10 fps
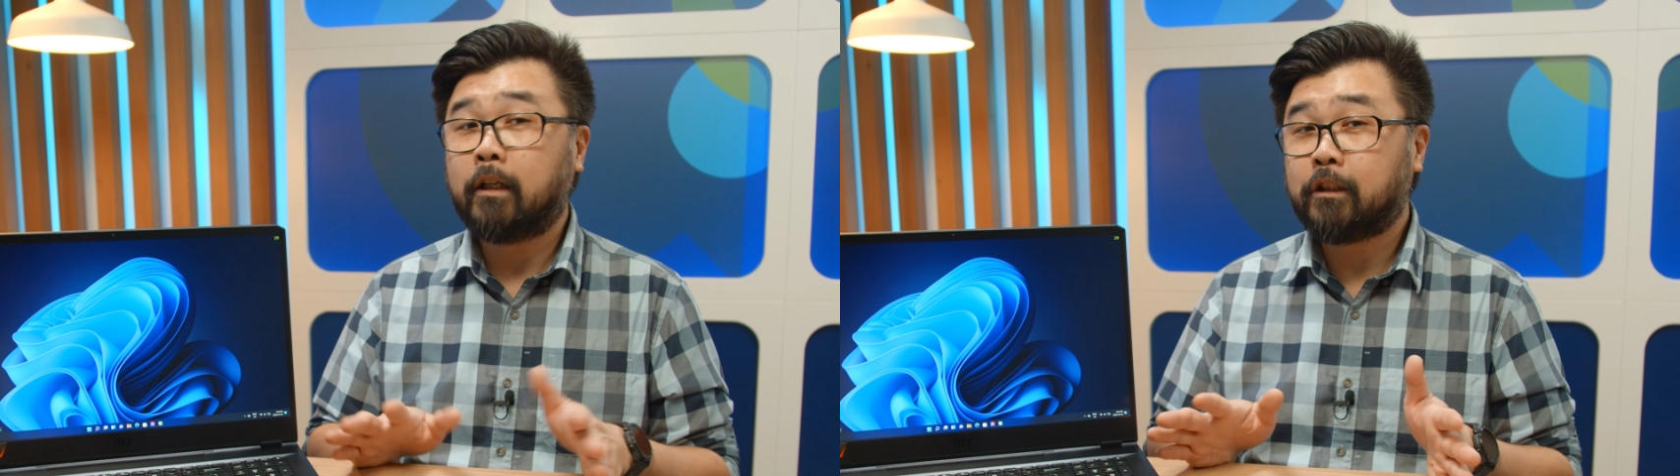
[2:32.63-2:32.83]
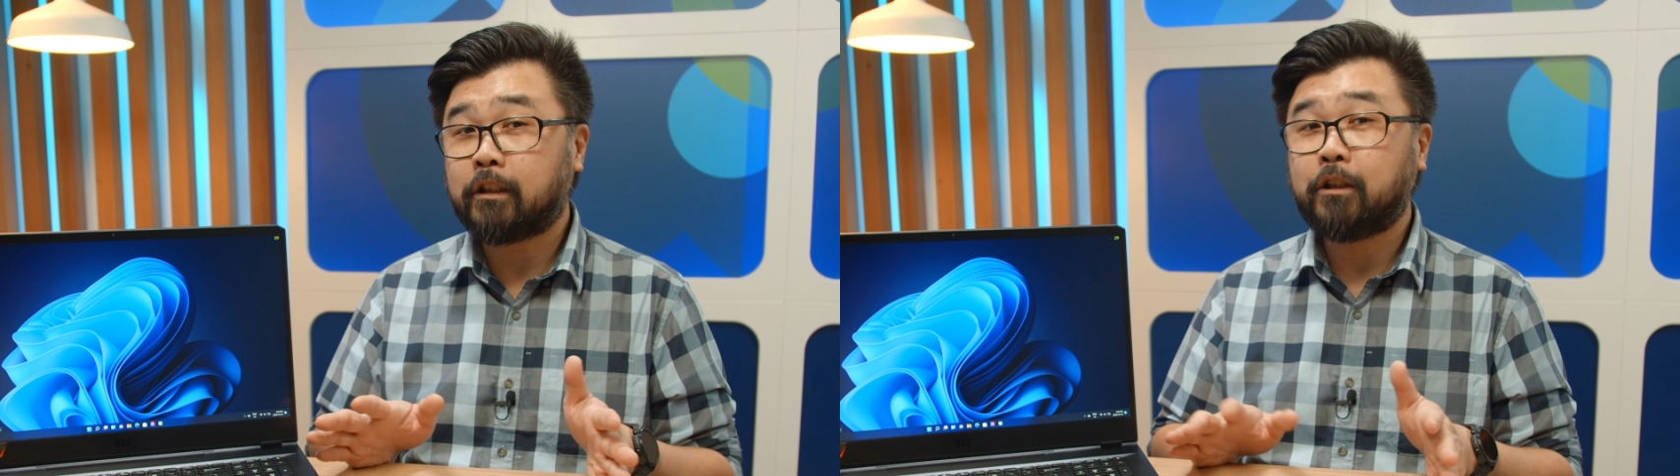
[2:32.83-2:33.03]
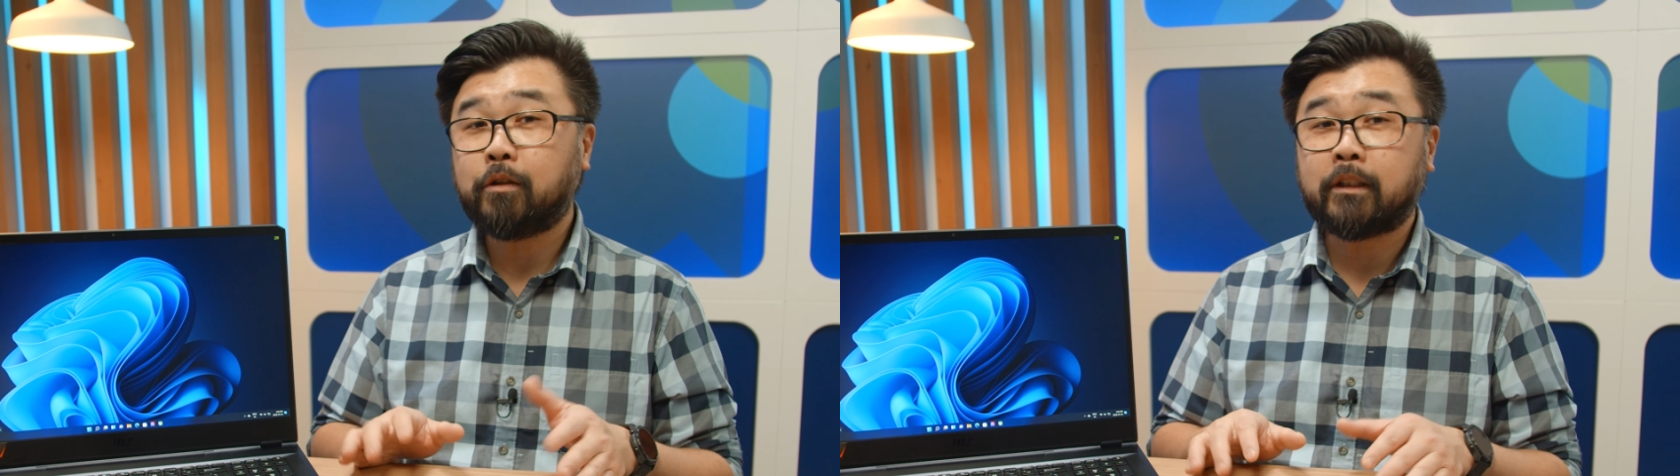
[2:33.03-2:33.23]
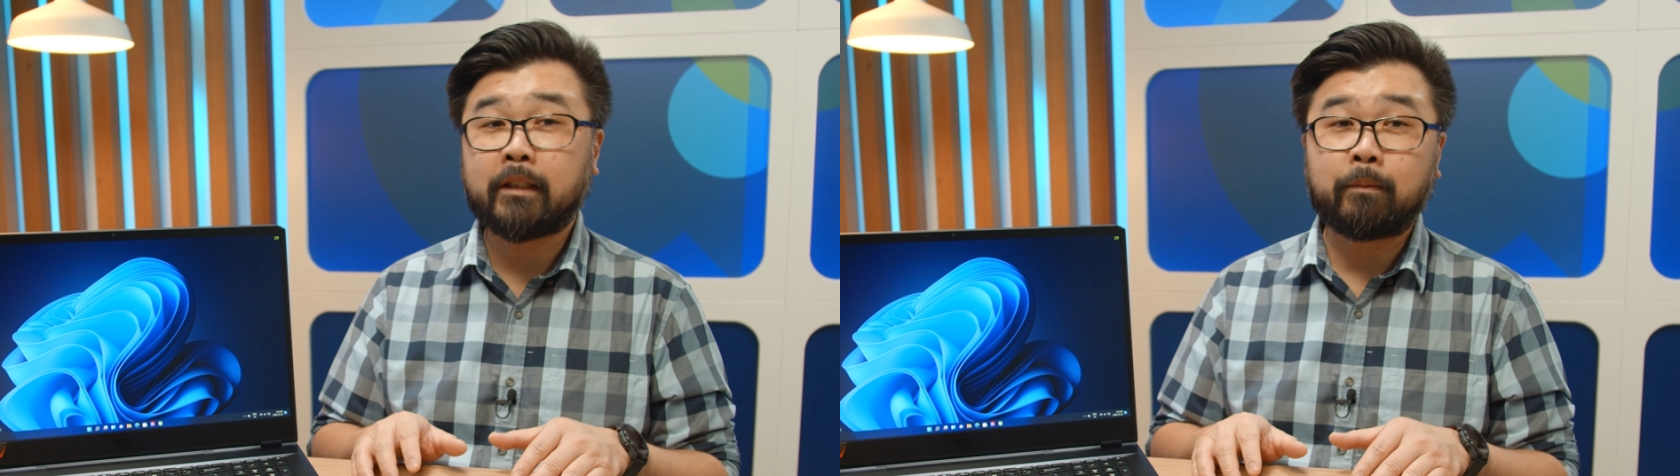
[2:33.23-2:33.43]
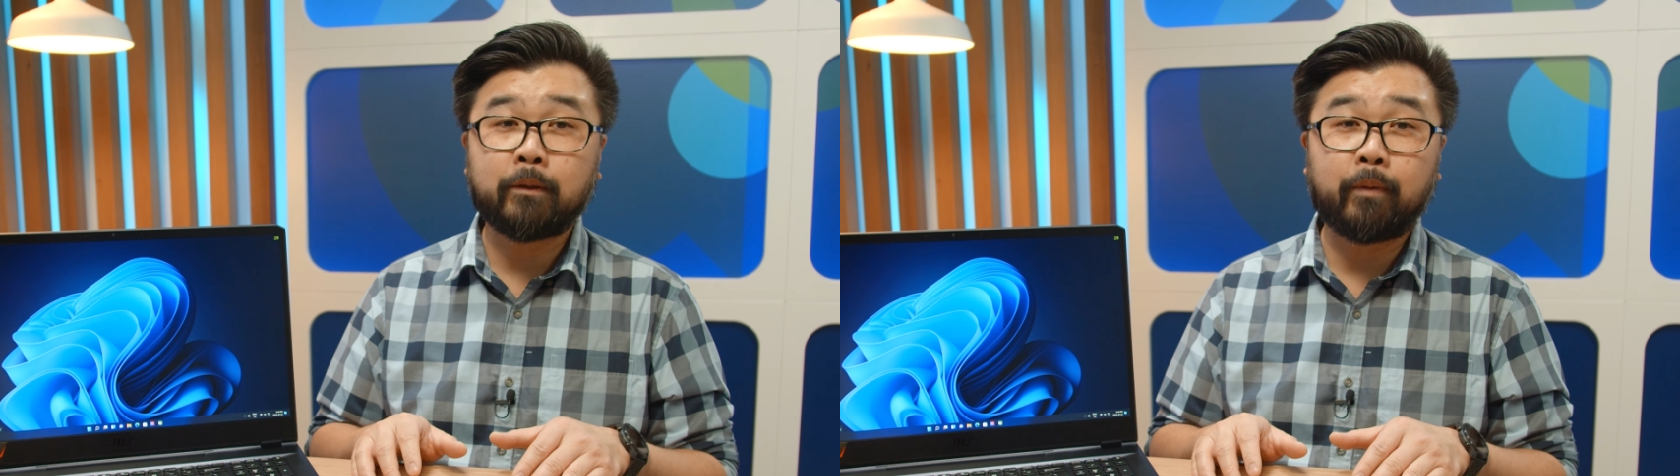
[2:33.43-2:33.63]
Just use the
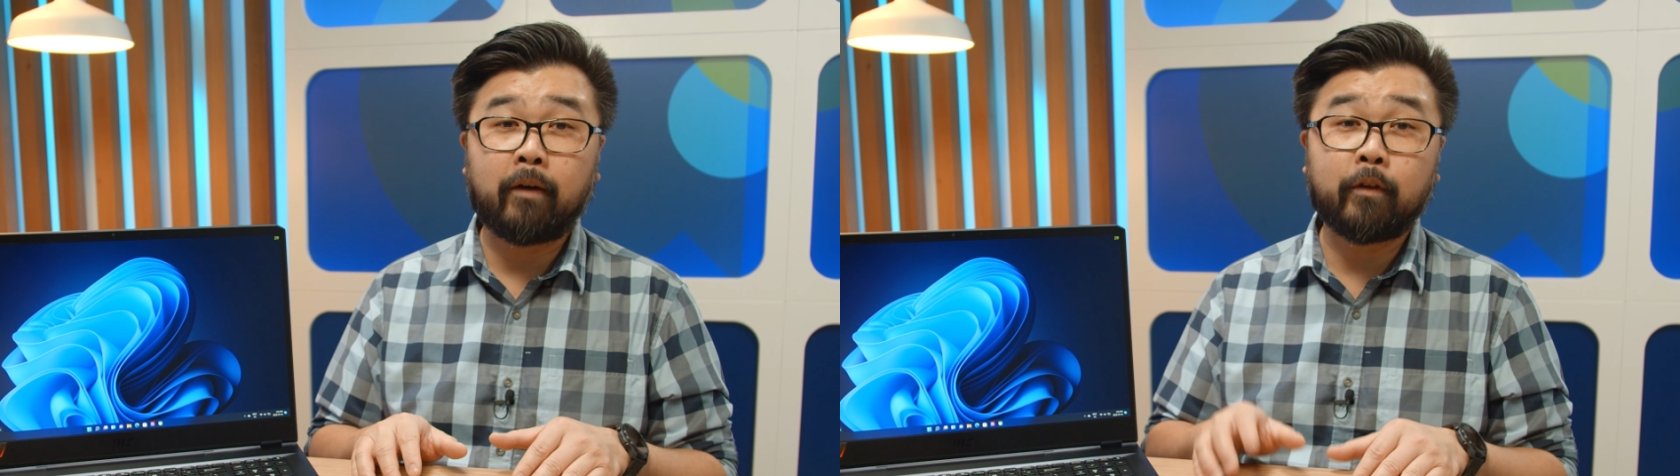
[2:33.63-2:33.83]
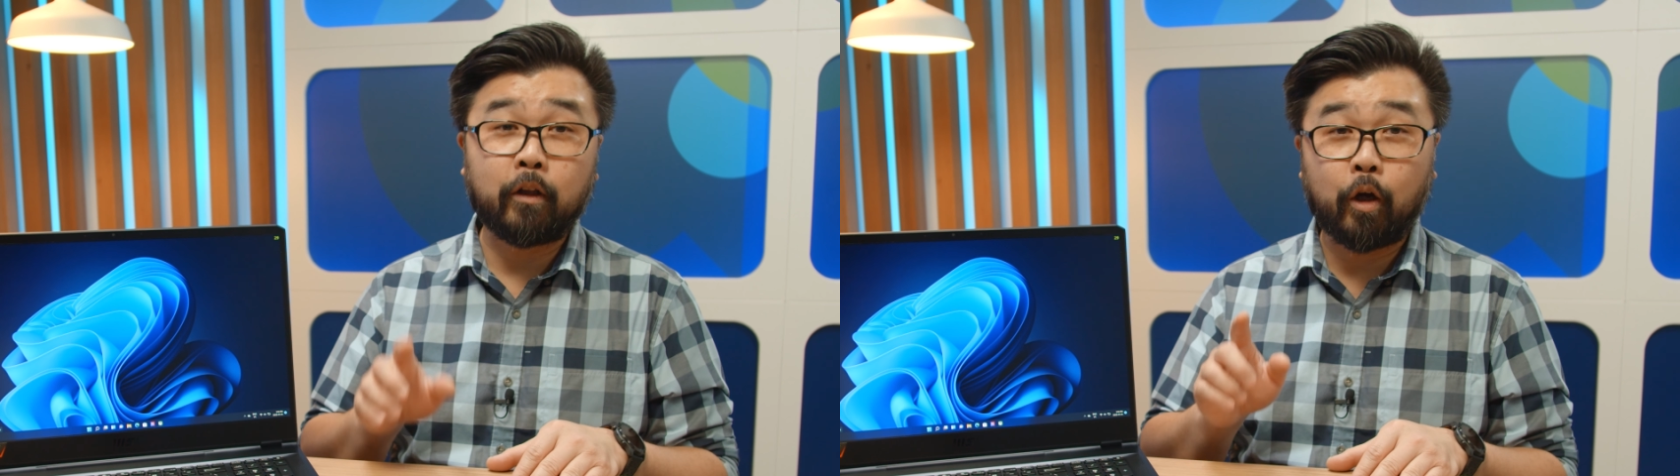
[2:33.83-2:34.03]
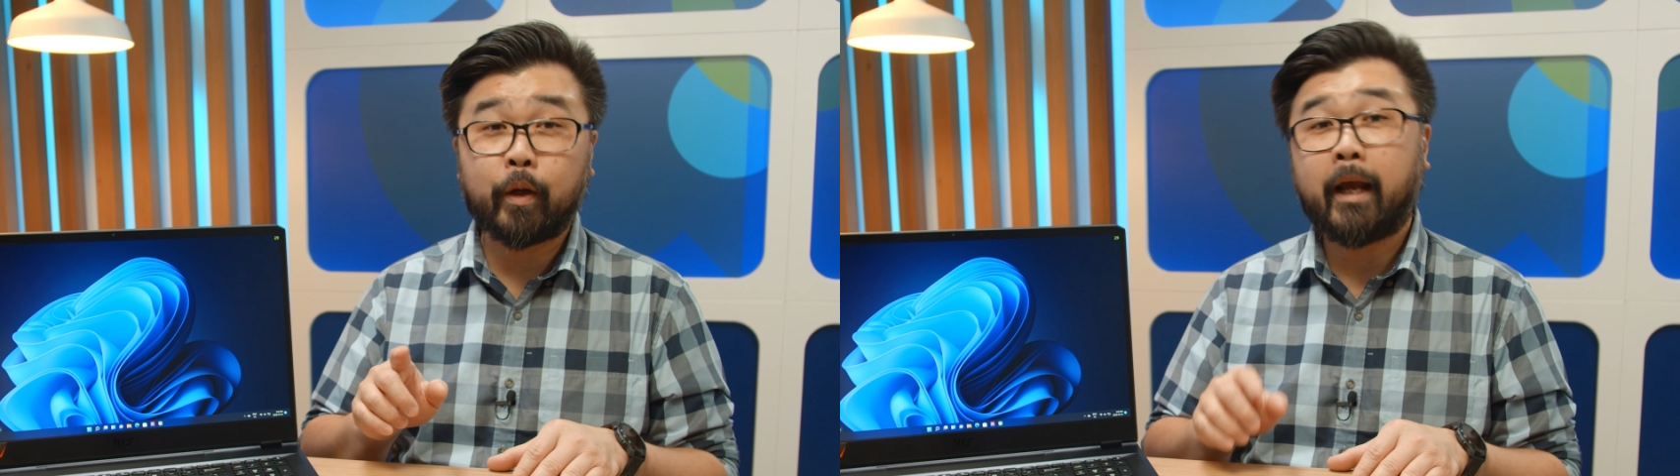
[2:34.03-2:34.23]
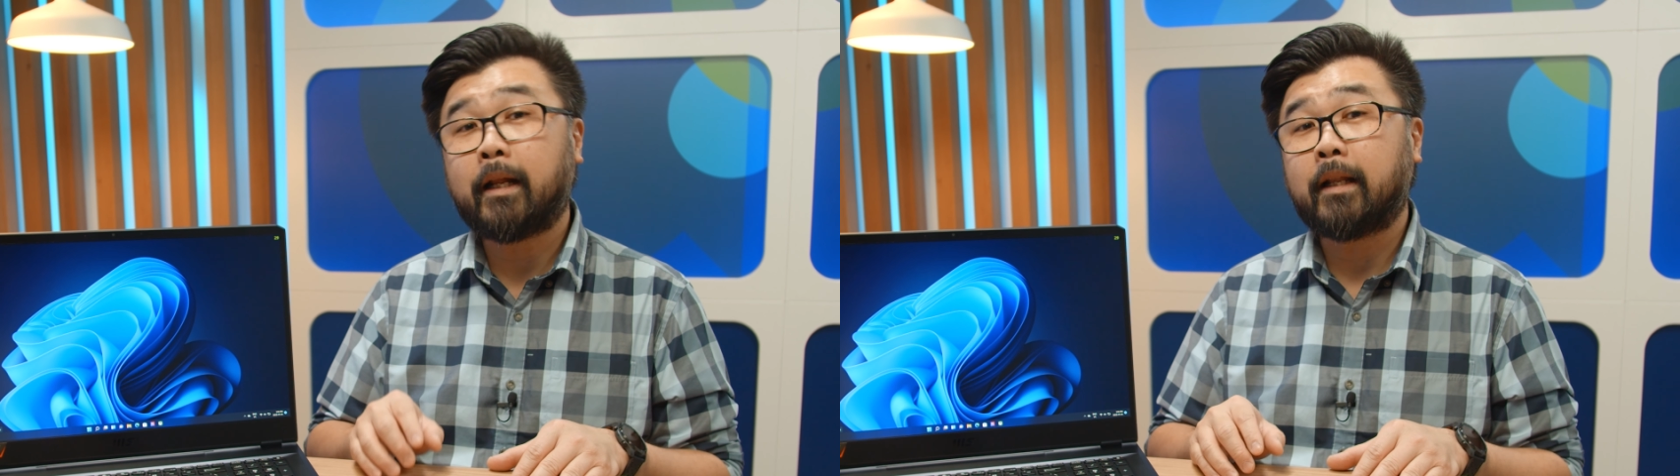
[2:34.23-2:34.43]
steps above to locate